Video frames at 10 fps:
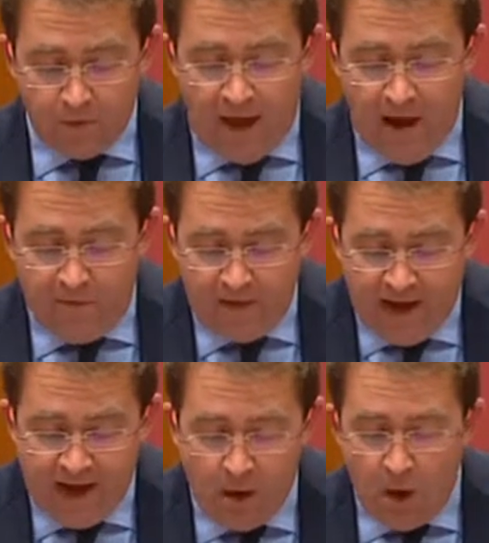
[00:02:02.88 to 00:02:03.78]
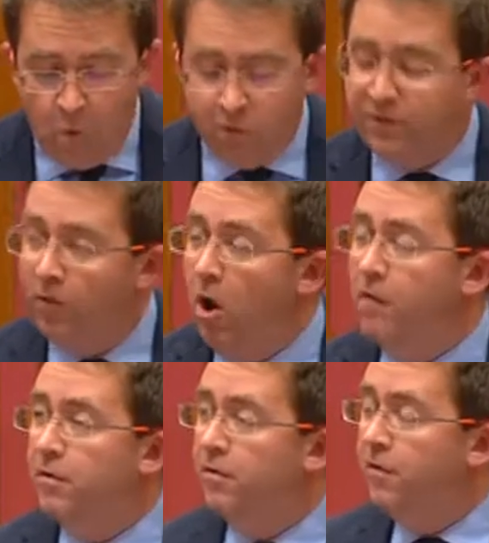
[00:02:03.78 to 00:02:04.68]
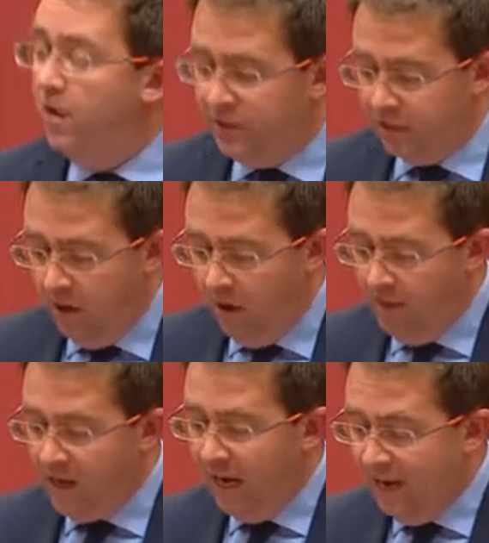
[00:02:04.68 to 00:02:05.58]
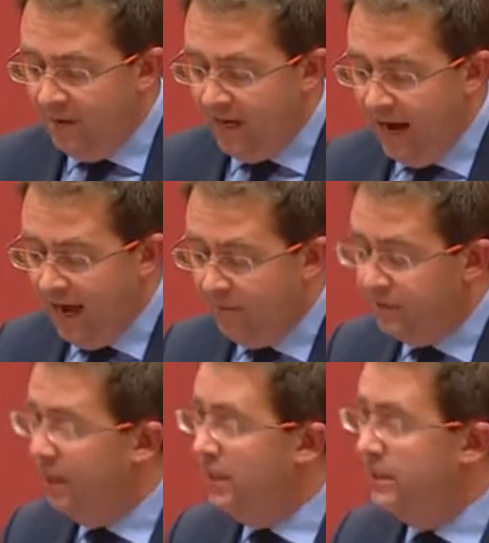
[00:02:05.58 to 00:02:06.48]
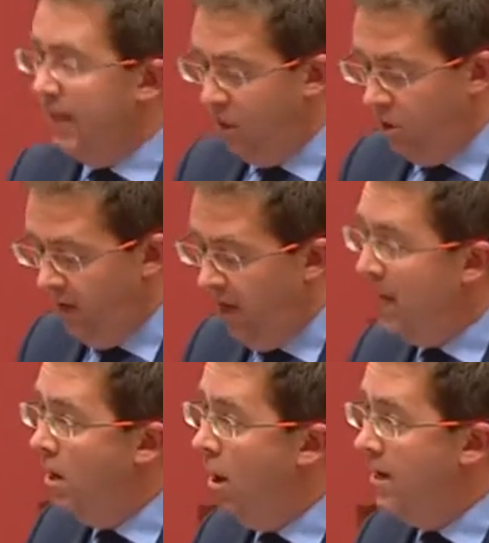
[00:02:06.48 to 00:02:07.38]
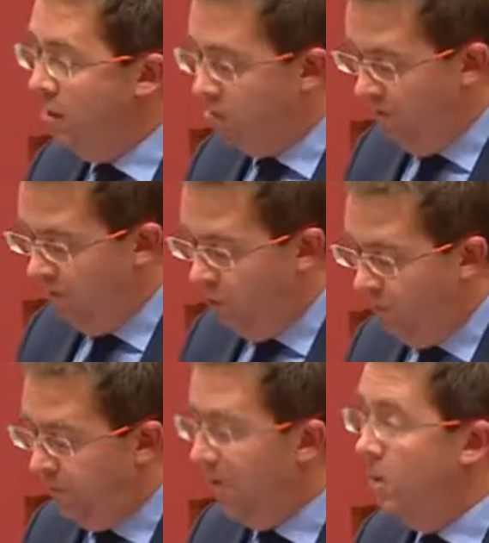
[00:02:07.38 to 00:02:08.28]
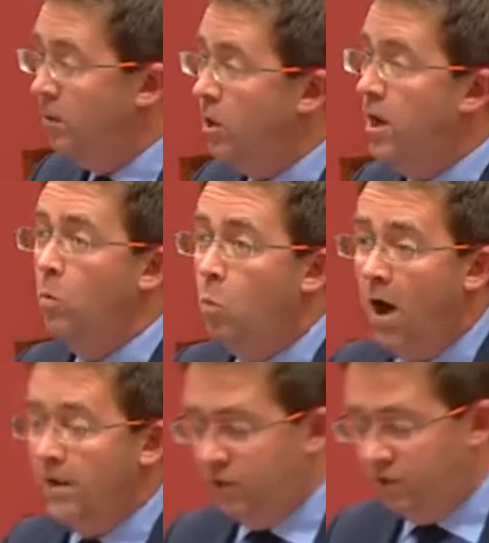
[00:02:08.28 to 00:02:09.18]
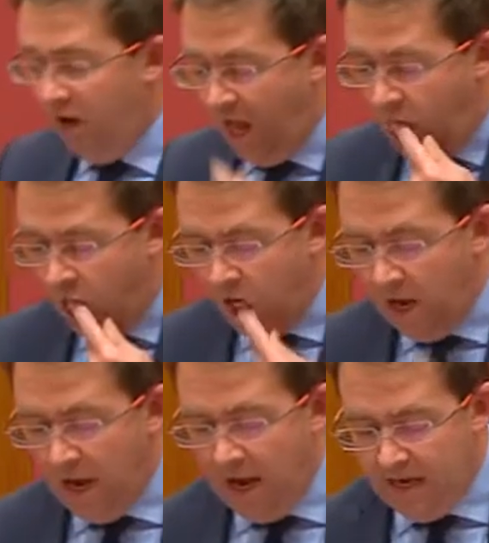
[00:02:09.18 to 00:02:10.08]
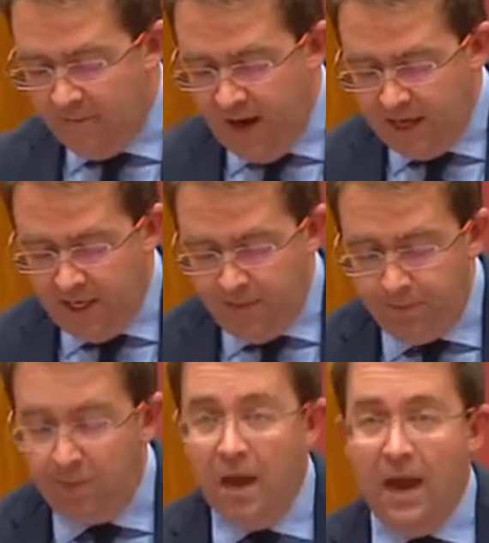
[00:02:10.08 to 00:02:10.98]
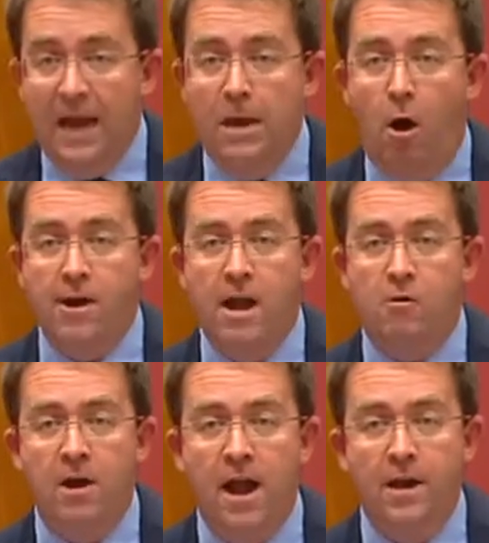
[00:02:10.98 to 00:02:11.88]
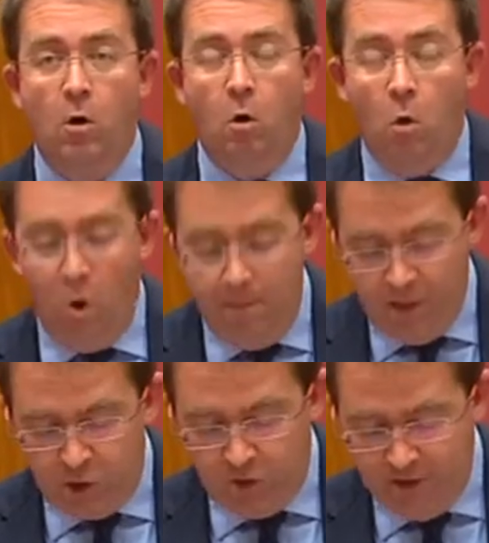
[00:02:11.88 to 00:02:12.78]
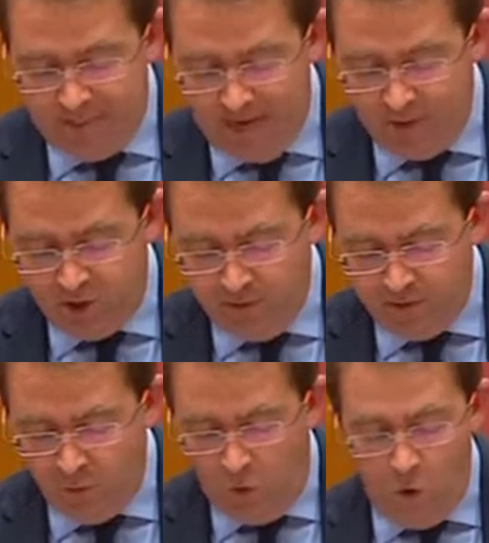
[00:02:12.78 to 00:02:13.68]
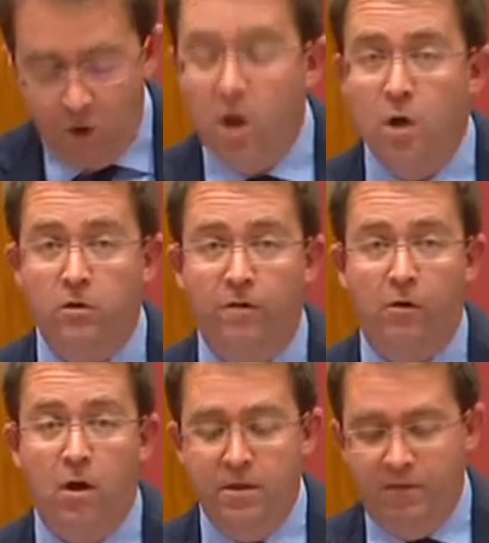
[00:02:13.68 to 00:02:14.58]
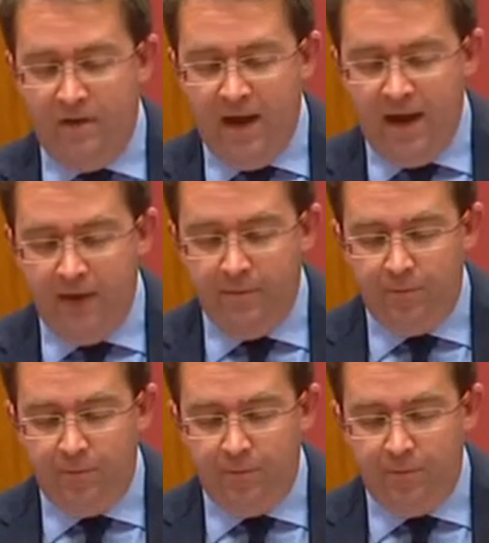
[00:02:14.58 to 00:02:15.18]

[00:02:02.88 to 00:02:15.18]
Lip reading: our flag, was flown for the first time at Olympic Games in St Louis in 1904, where there was only one Australian competing. In 1908, all military establishments were ordered to fly the flag.